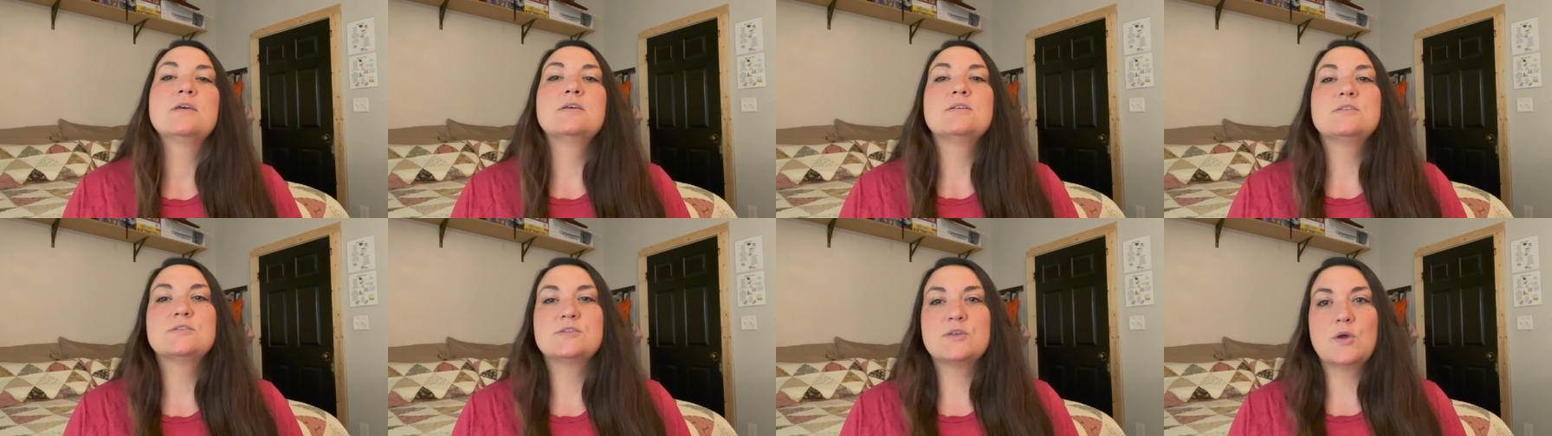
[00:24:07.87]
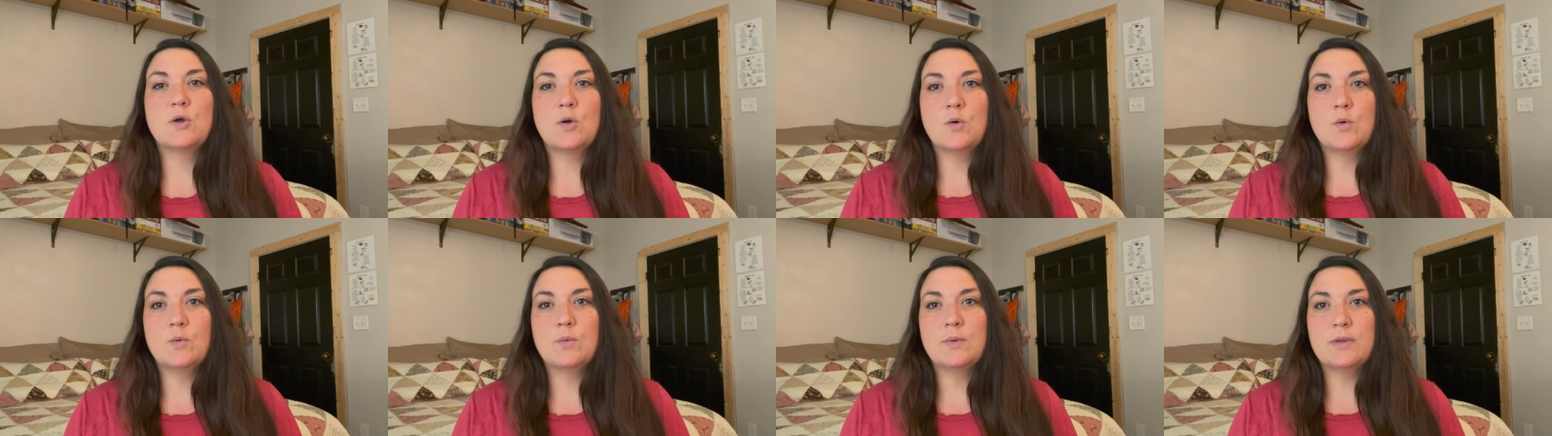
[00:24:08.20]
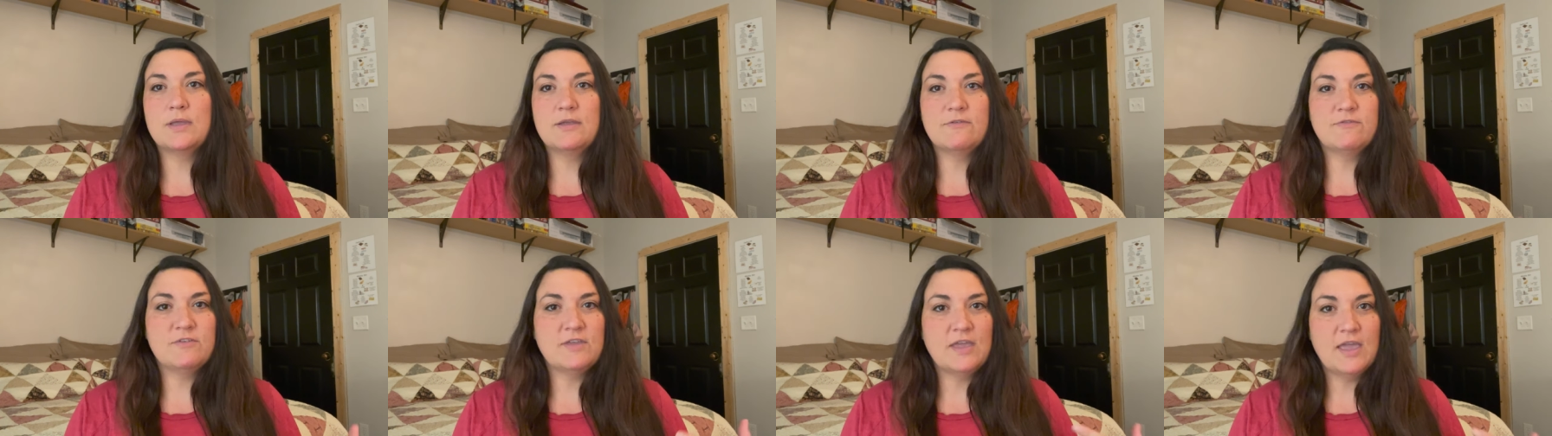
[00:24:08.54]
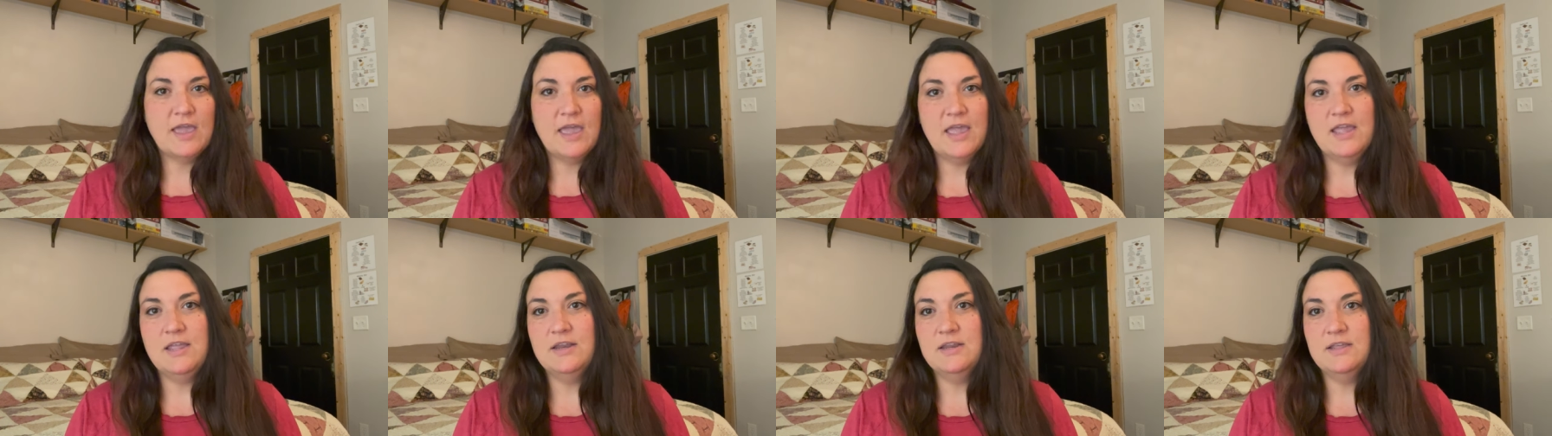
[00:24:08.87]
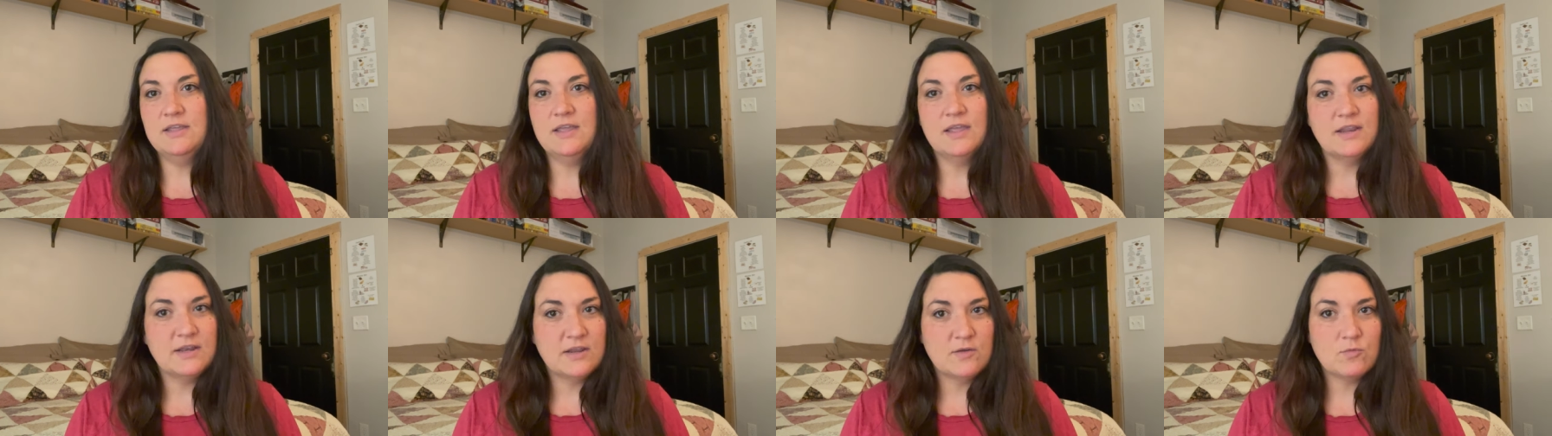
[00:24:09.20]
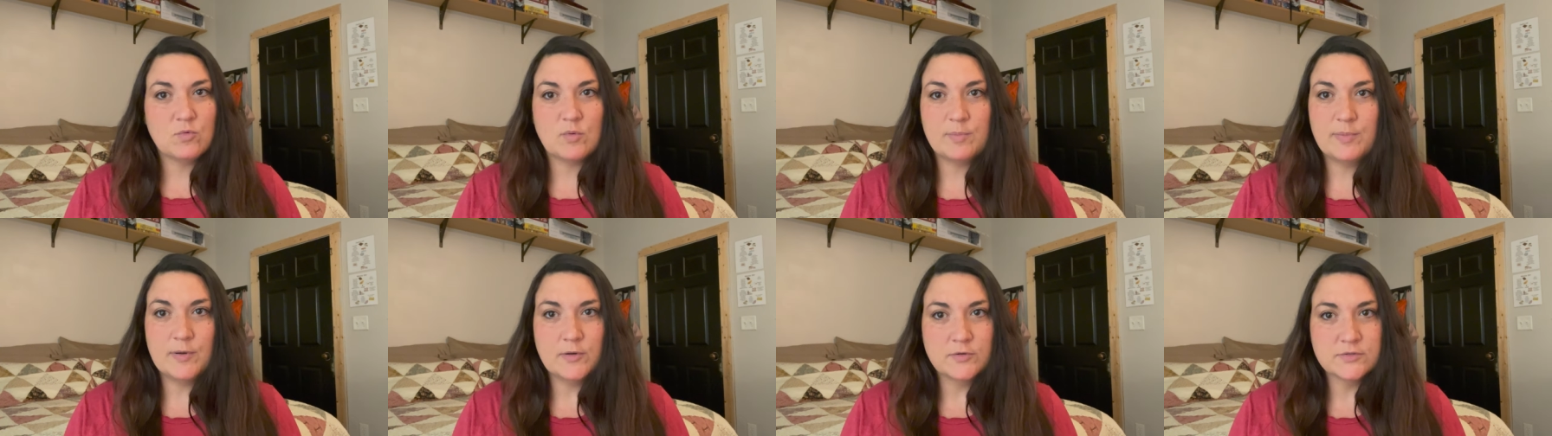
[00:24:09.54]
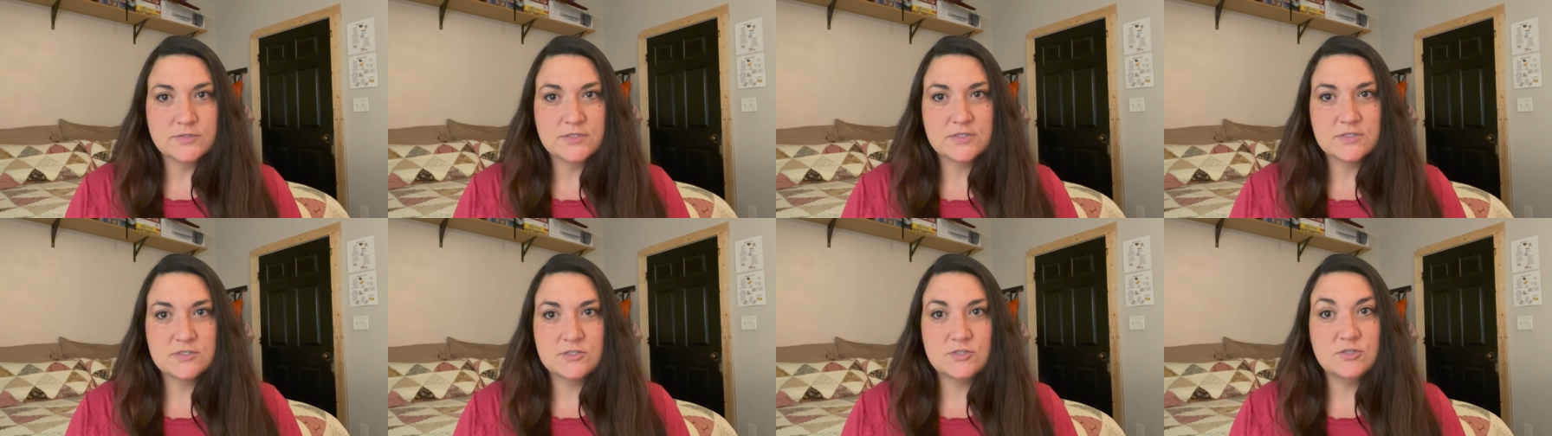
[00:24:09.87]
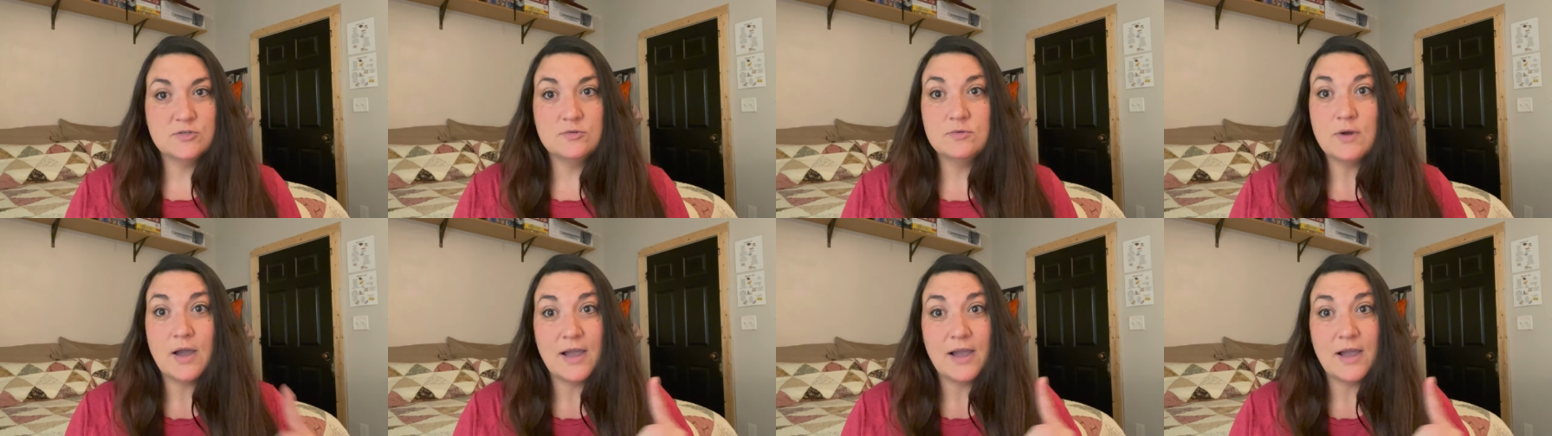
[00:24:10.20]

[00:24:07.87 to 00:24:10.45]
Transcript: So if you hate it and it repulses you,